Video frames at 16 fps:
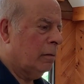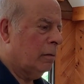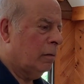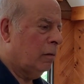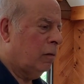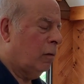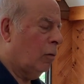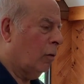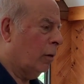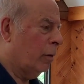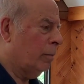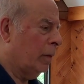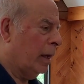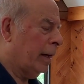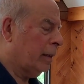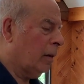form,
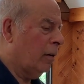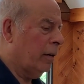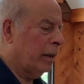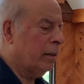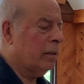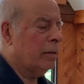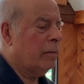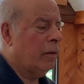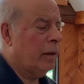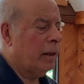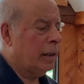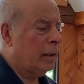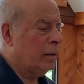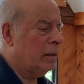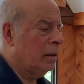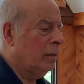that kinds of
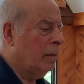things,